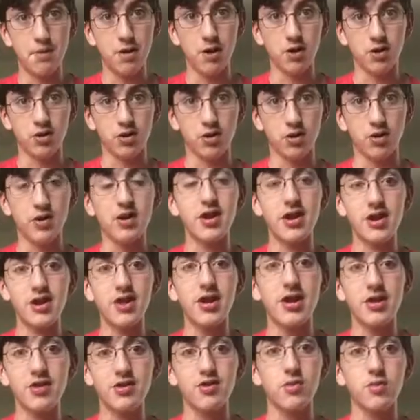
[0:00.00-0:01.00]
Parker.
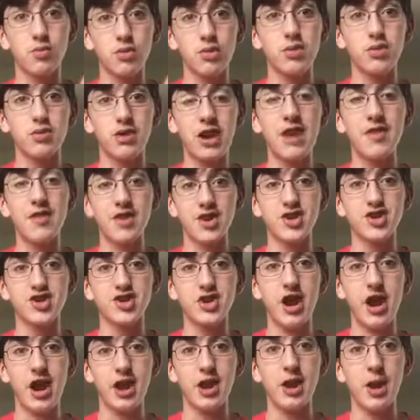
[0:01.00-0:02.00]
He, he's the real guy that
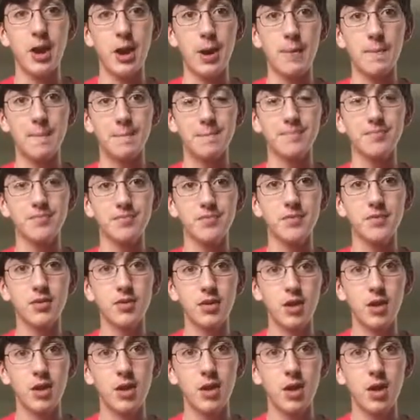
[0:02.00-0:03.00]
shot um,
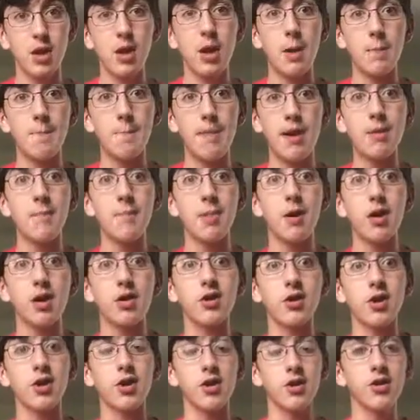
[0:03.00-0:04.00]
Ben
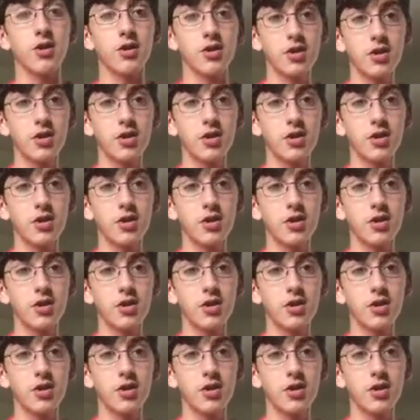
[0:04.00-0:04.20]
Parker.